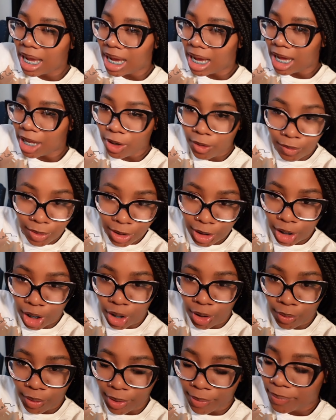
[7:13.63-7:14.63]
I don't wanna
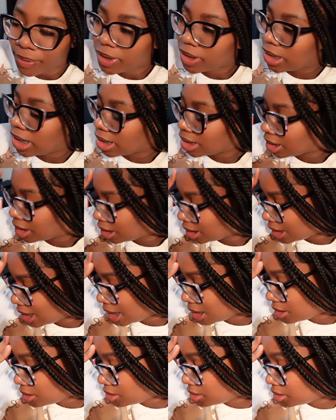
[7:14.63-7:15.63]
go in person
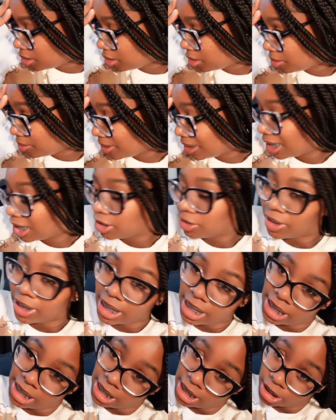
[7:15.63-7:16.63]
at all, but I know
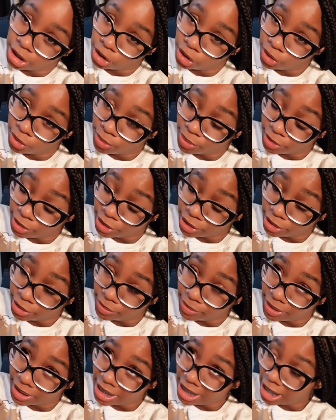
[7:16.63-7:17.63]
I need to go in
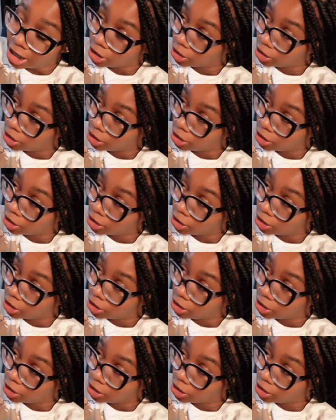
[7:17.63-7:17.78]
person, but then I